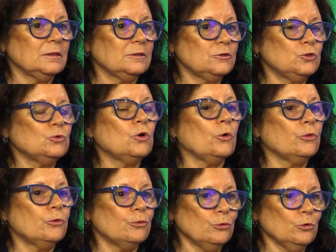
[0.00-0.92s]
to go
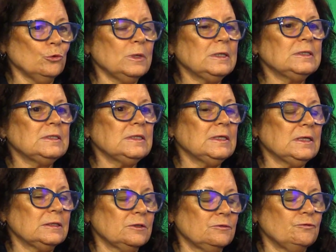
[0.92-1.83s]
through and to,
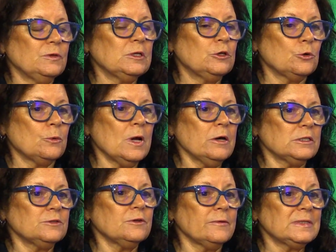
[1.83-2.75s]
and figure out
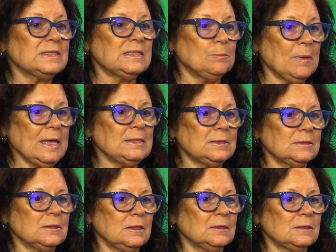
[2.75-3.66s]
as far as space
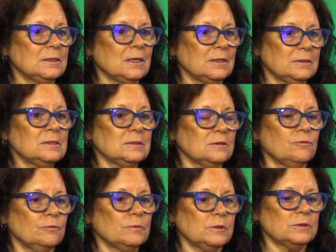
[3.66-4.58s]
and uh, just the,
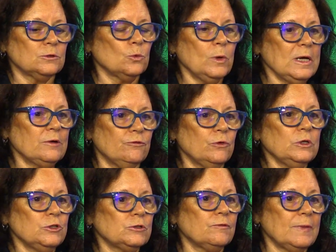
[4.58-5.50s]
the, square
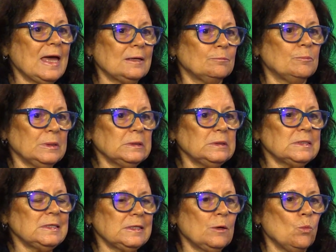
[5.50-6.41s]
footage of that
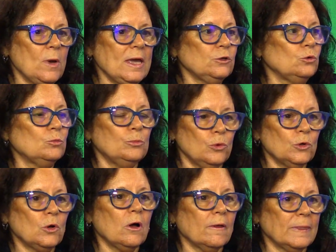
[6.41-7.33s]
building and where do you put
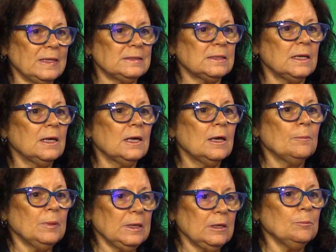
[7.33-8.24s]
all these
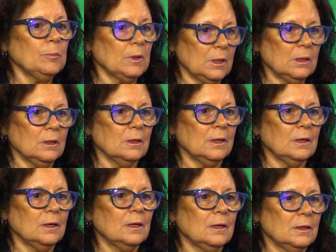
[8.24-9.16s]
people?
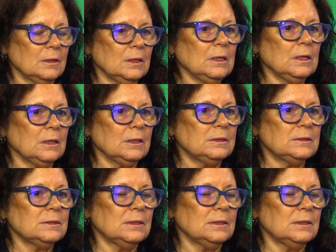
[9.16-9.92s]
Correct. Yeah, and